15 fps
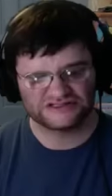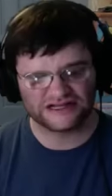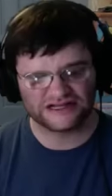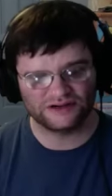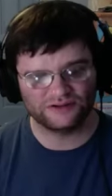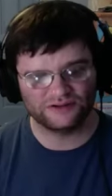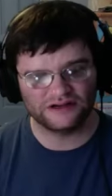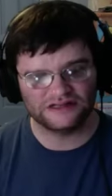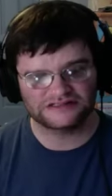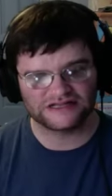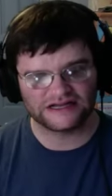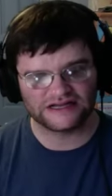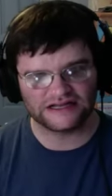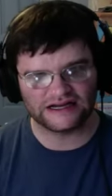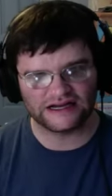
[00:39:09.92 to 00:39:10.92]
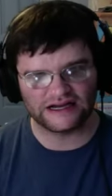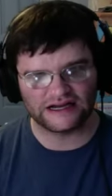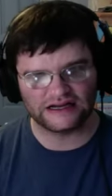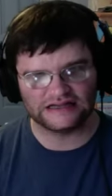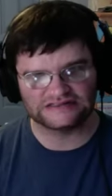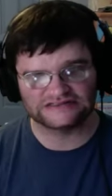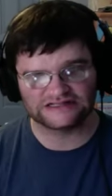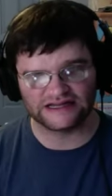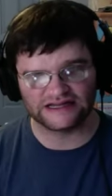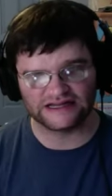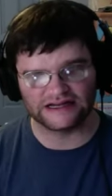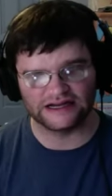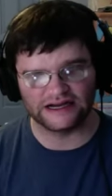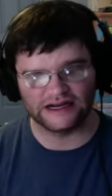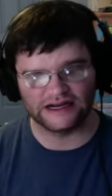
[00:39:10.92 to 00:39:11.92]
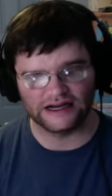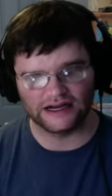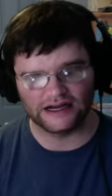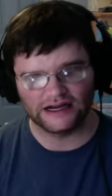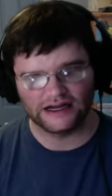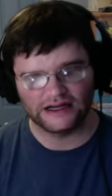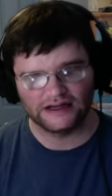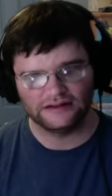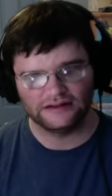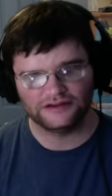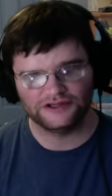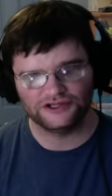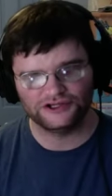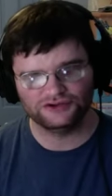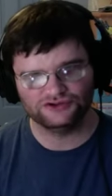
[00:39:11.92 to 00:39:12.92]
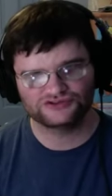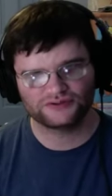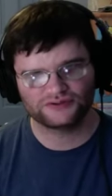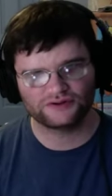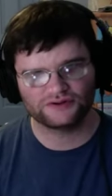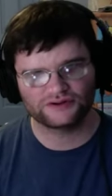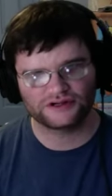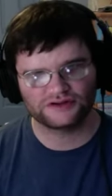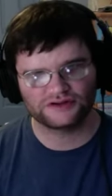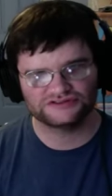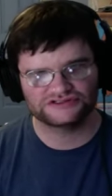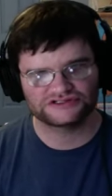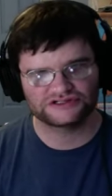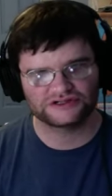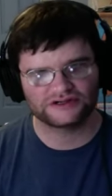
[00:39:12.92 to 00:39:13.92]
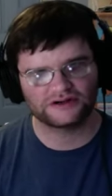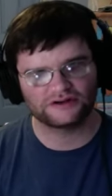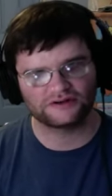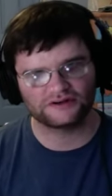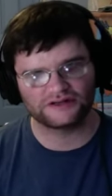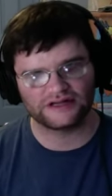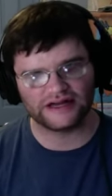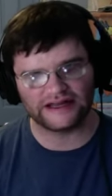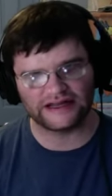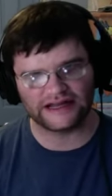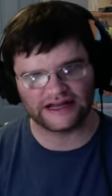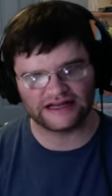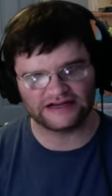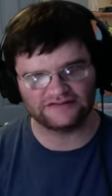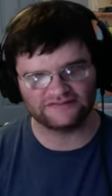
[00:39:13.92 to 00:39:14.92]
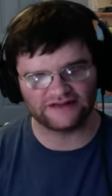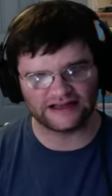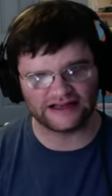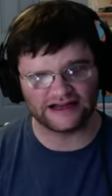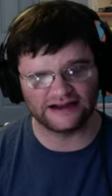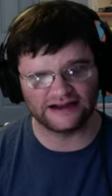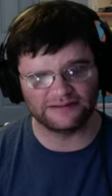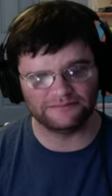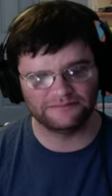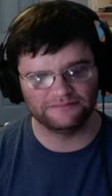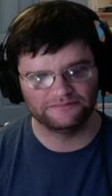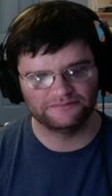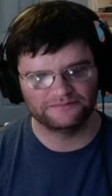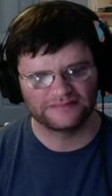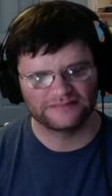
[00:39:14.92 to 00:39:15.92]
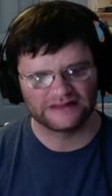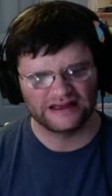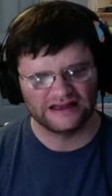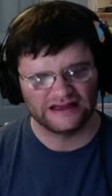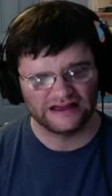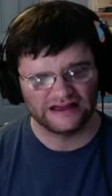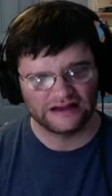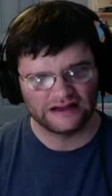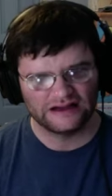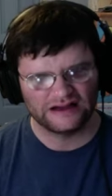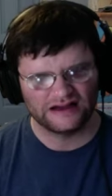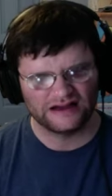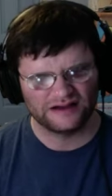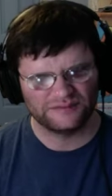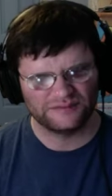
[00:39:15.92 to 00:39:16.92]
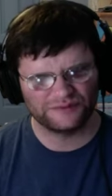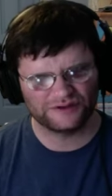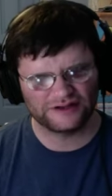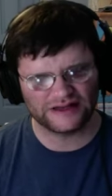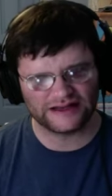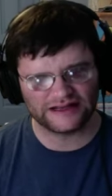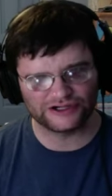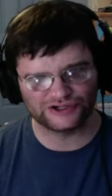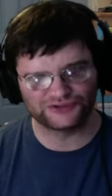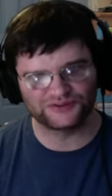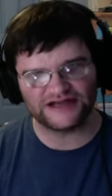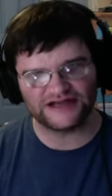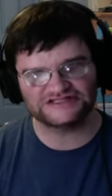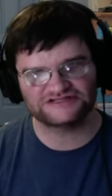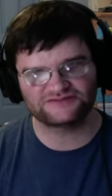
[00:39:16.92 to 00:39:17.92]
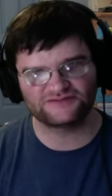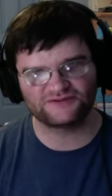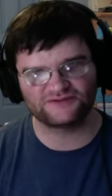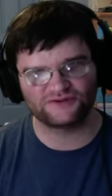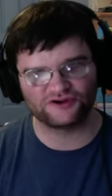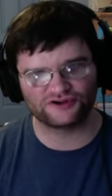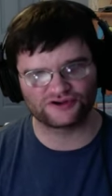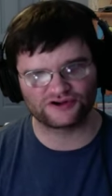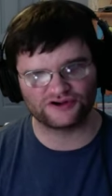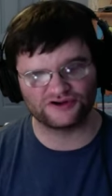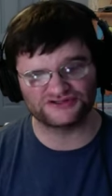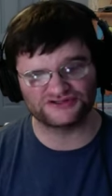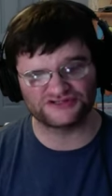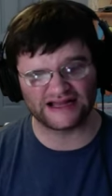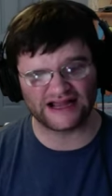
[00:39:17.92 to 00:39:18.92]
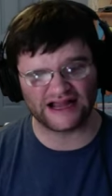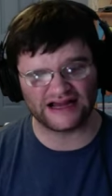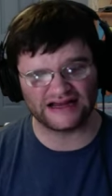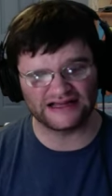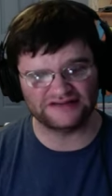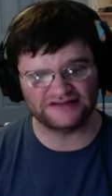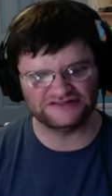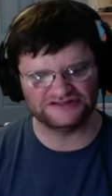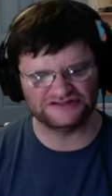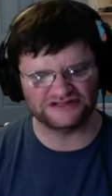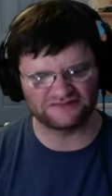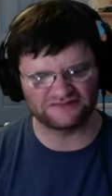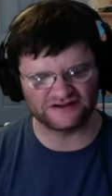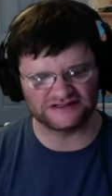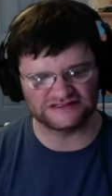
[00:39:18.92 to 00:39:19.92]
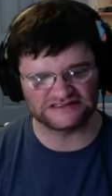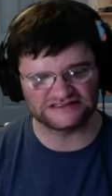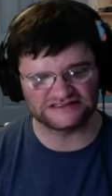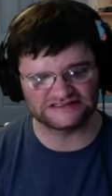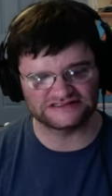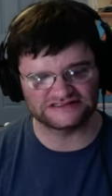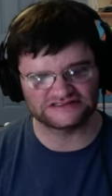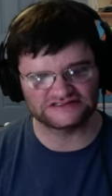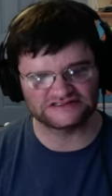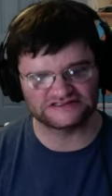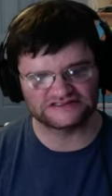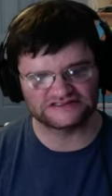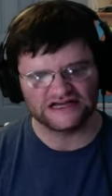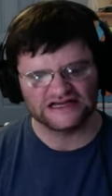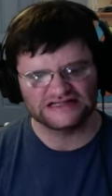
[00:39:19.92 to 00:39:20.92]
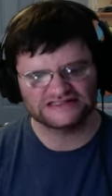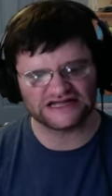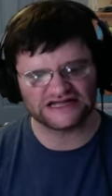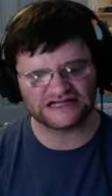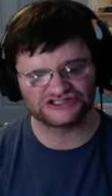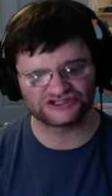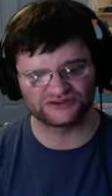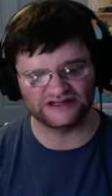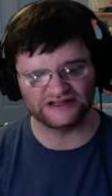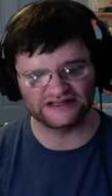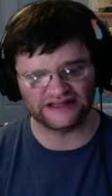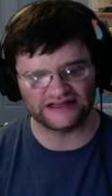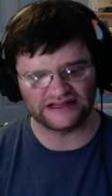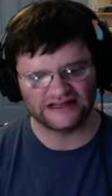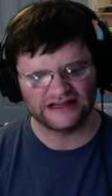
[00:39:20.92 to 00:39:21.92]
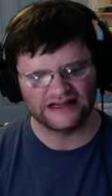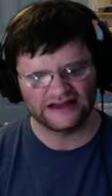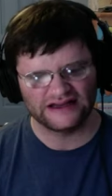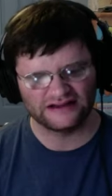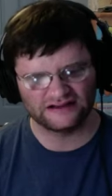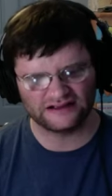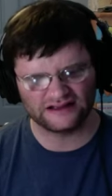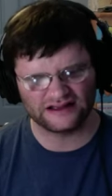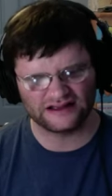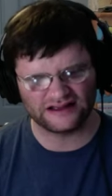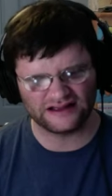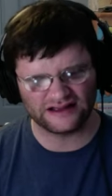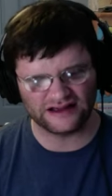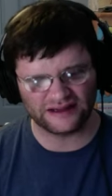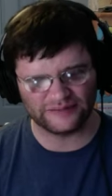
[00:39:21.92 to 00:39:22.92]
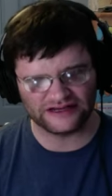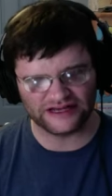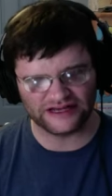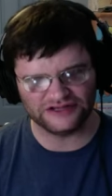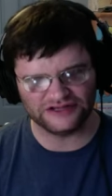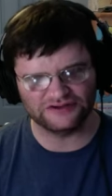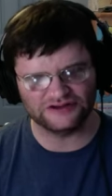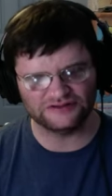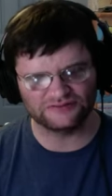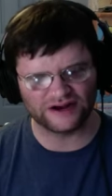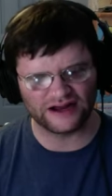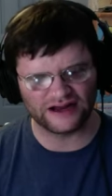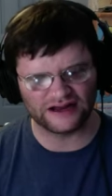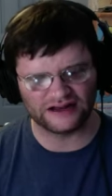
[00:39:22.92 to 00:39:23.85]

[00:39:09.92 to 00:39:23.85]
like a it's like a is it like a huge roller coaster or like kind of like um more like a graceful roller coaster that kind of gives you different s- sensory like I mean, it gives you, you different ride.